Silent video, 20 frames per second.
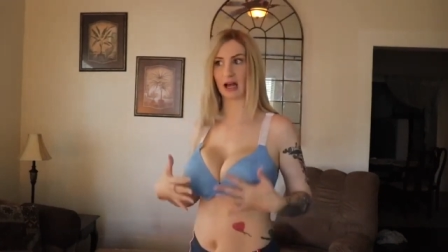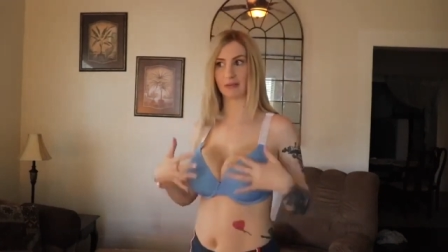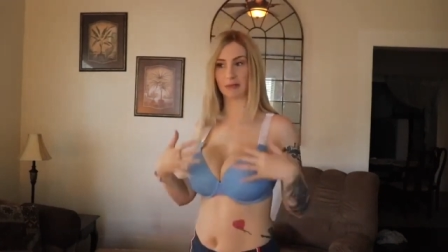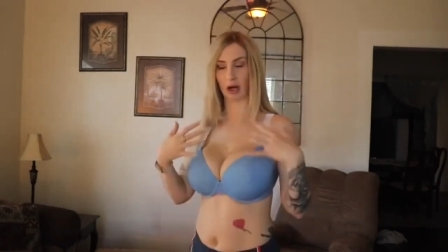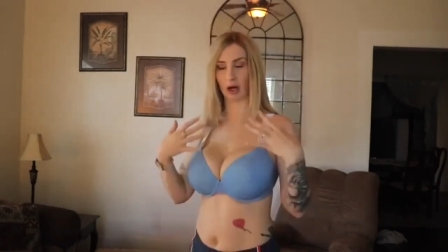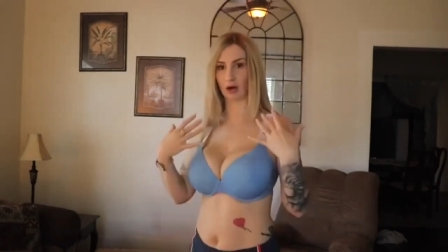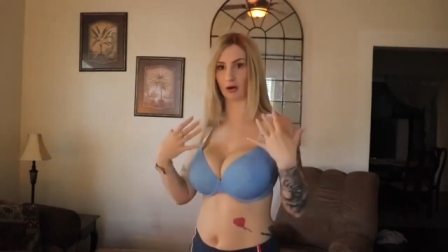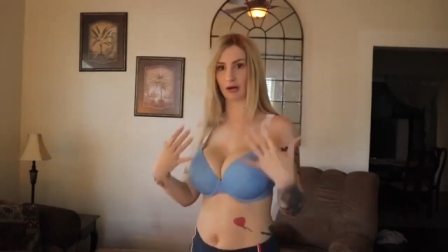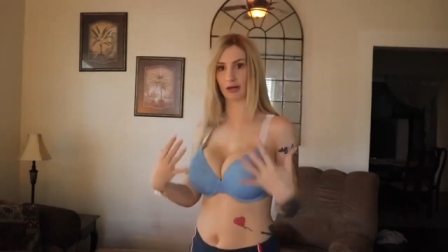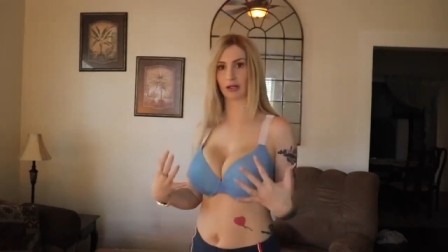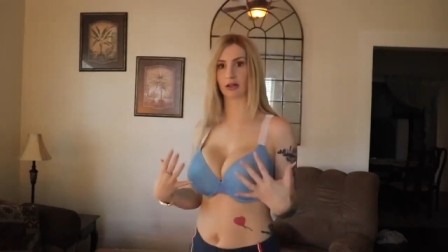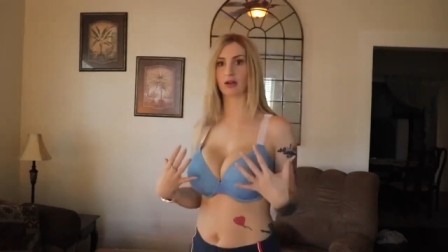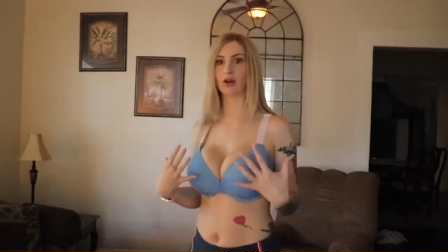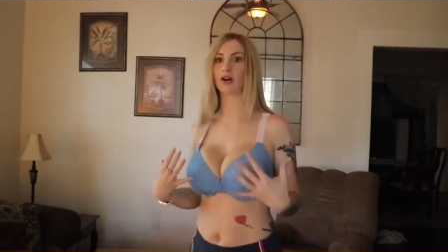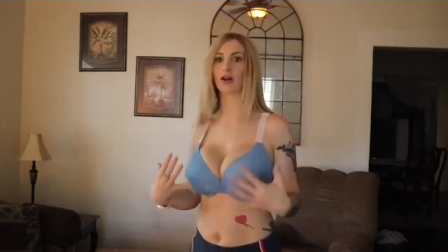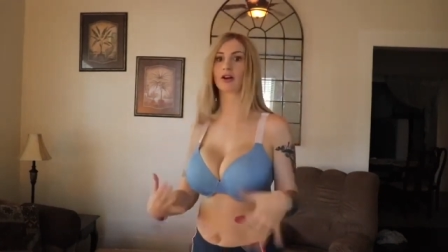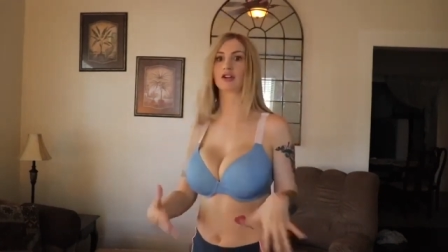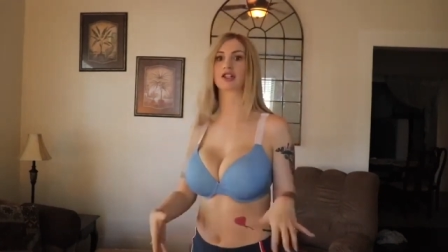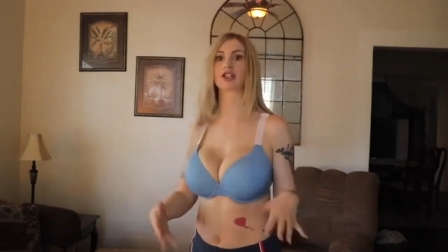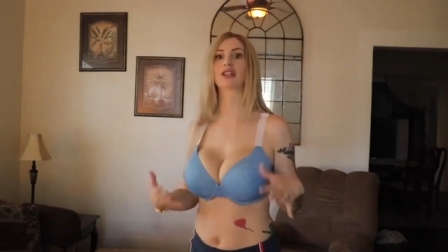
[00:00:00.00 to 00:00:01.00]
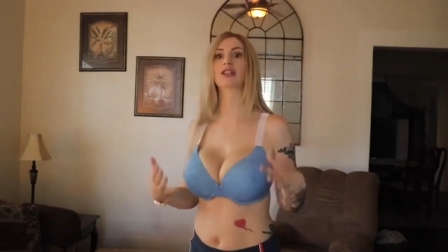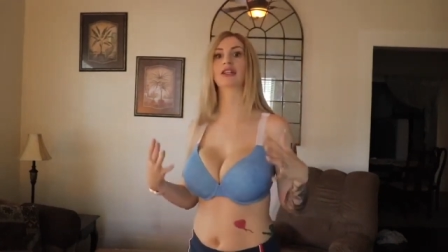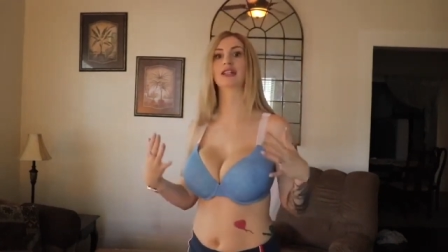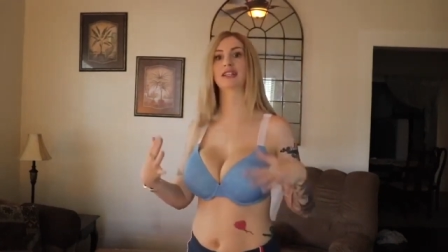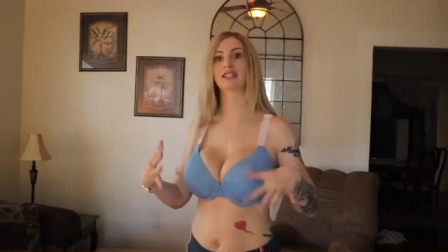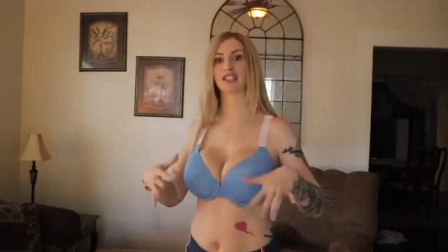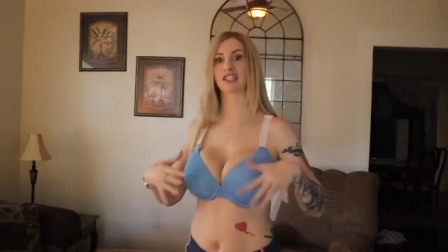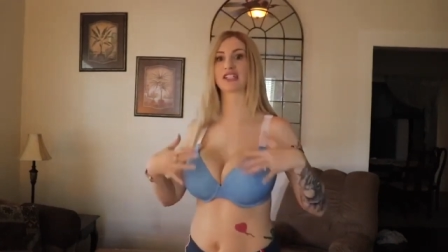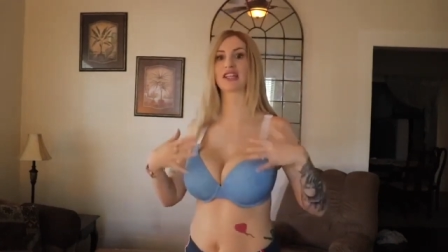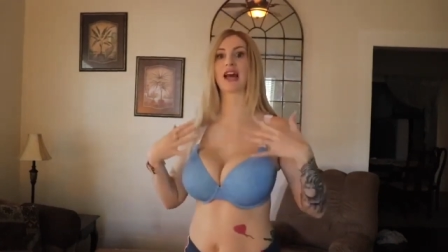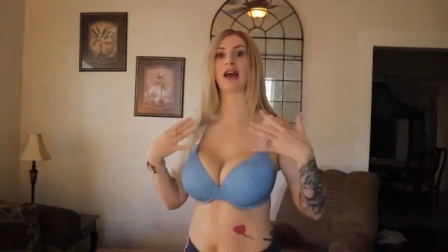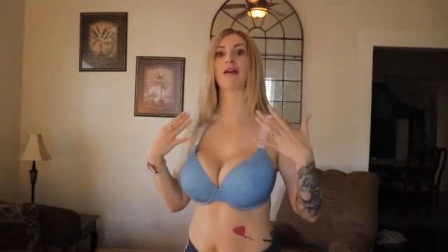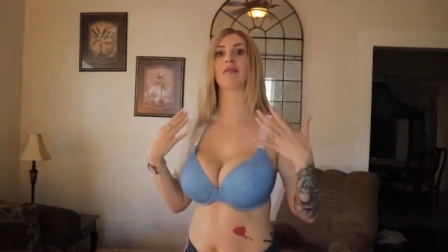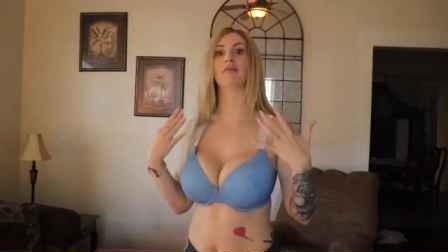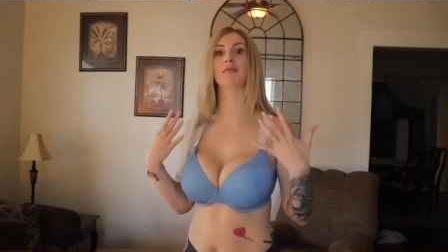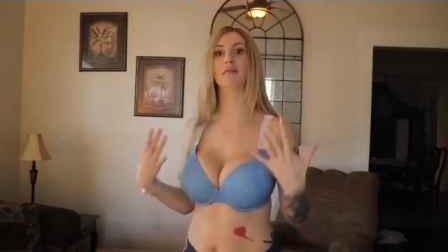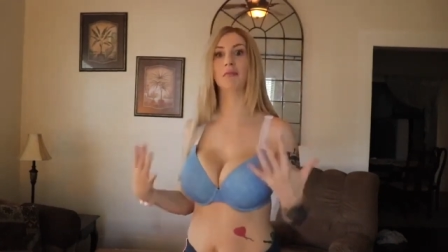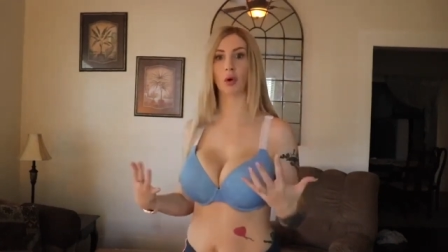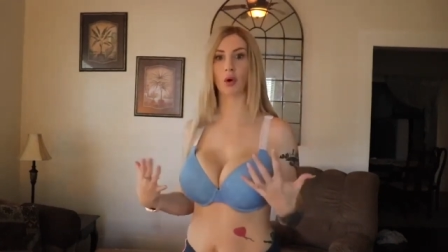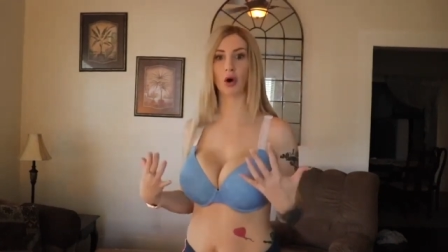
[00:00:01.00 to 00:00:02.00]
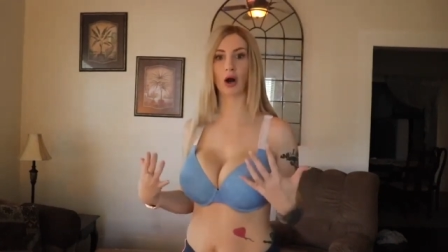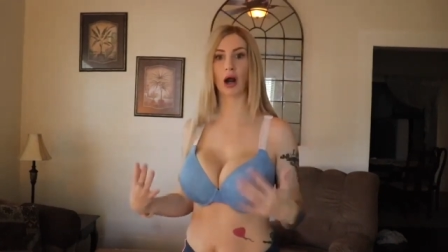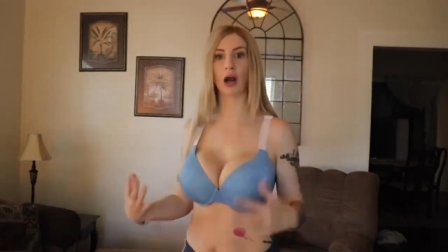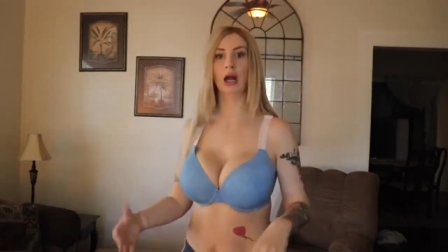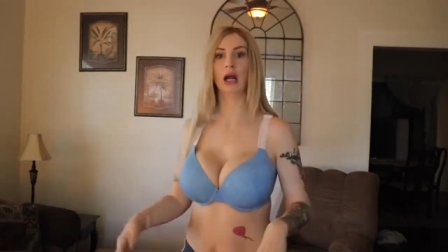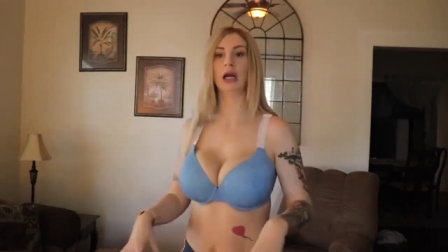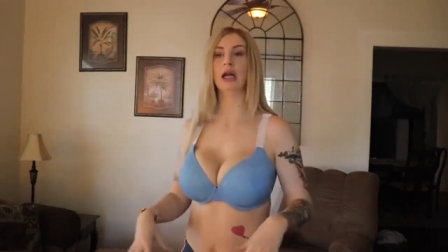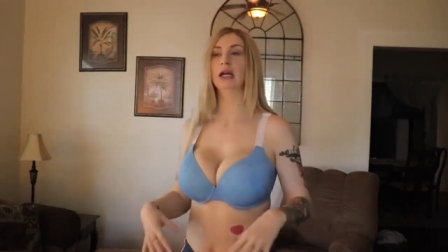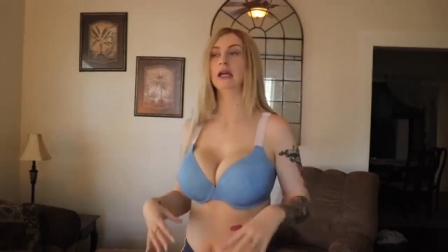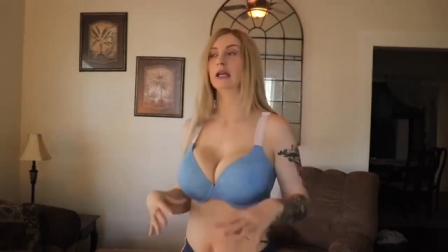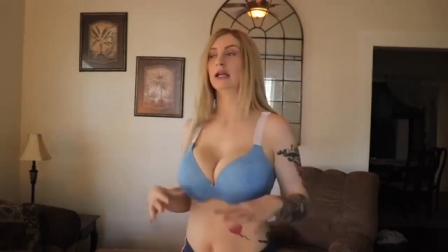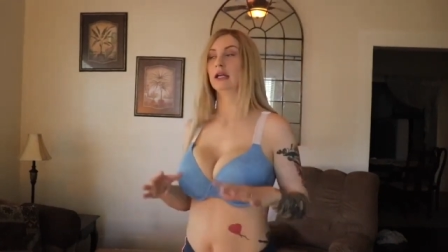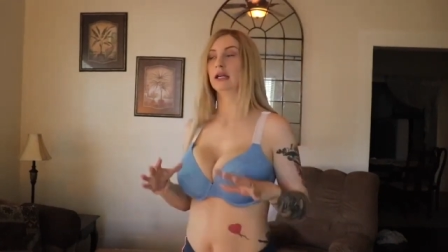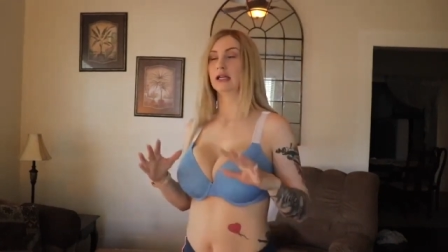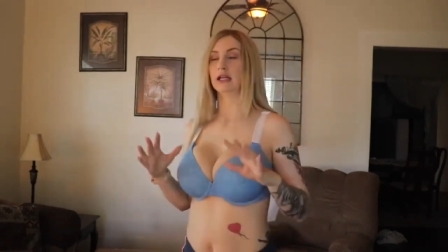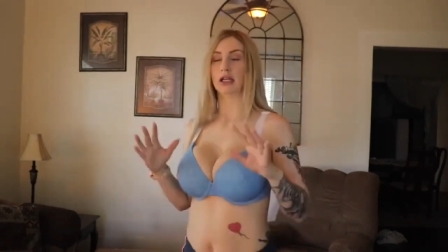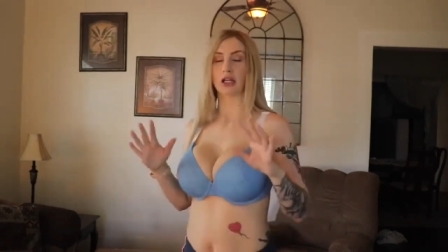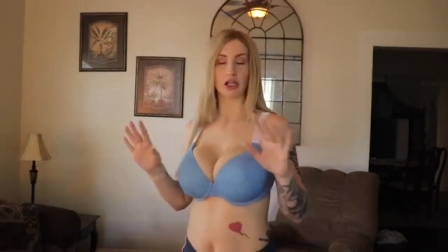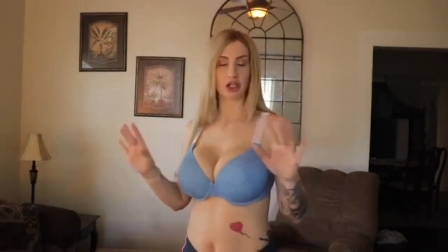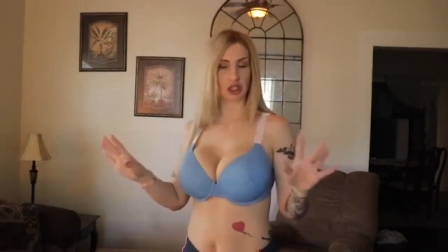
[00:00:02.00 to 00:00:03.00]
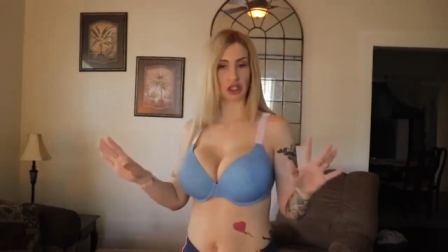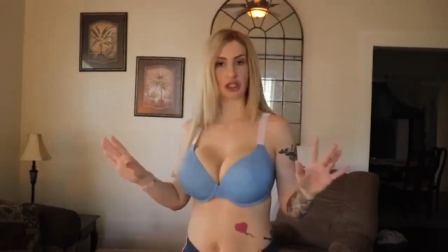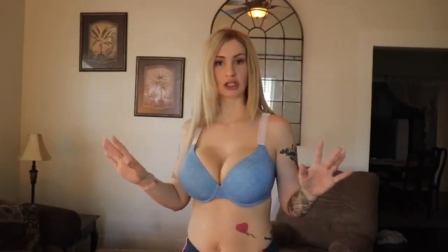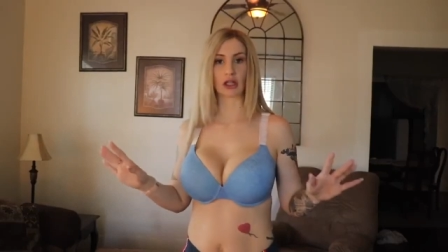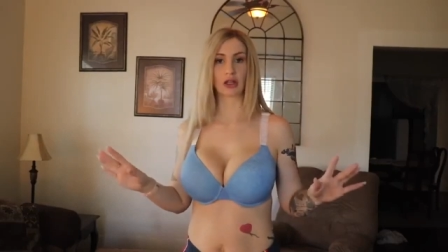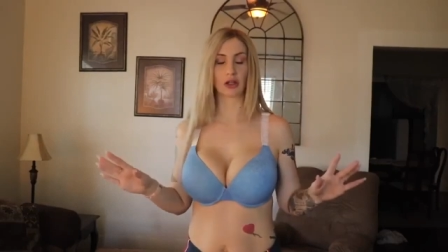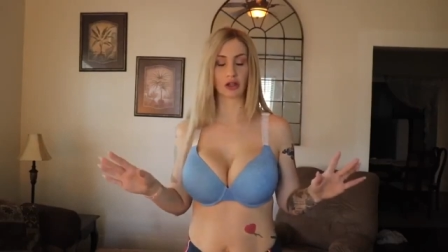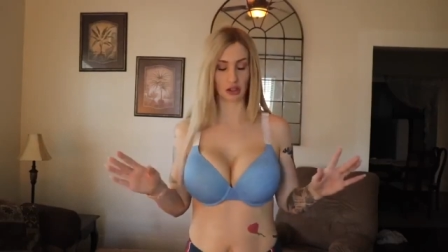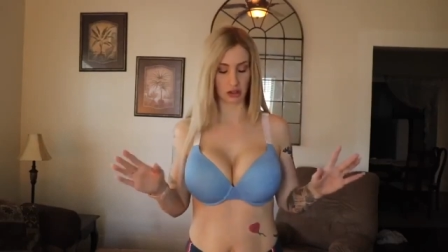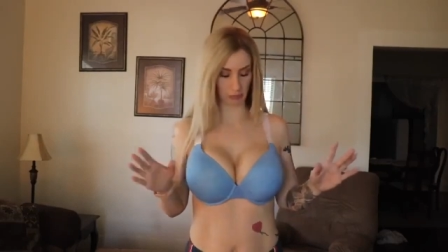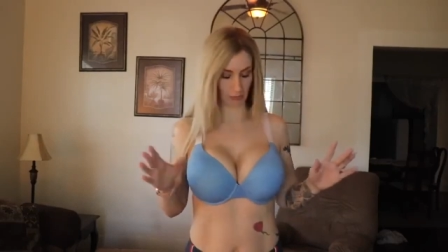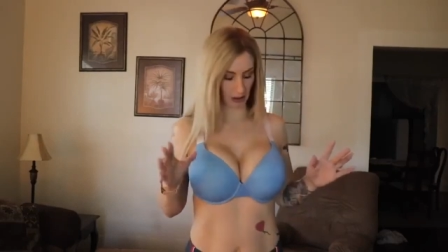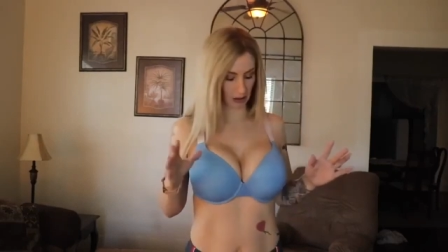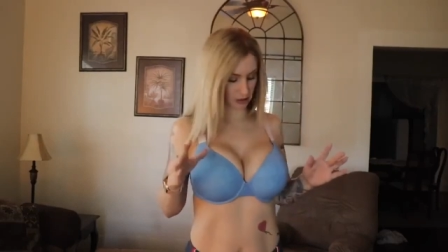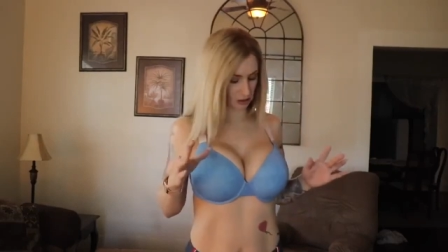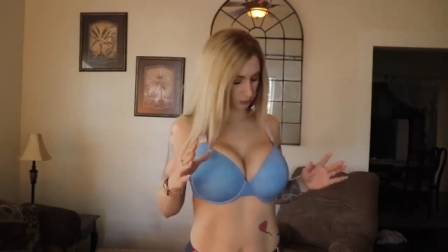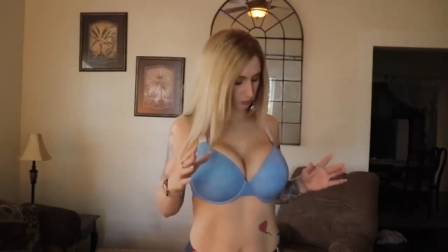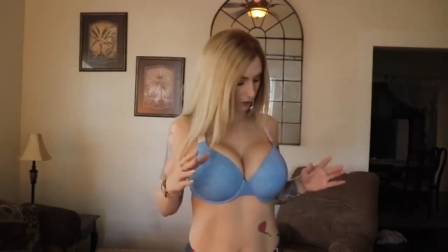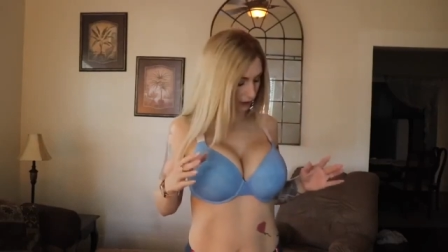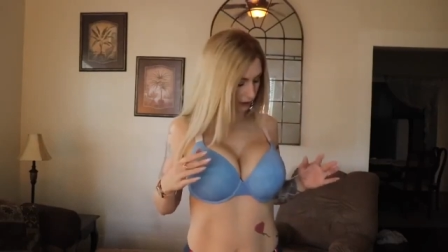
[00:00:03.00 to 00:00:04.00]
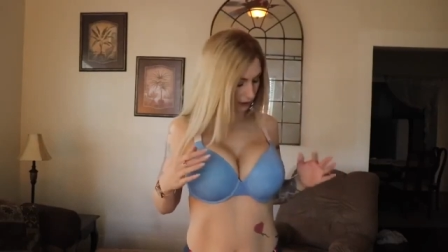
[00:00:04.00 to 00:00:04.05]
I'm already large and then just to have more, it's just a little too much.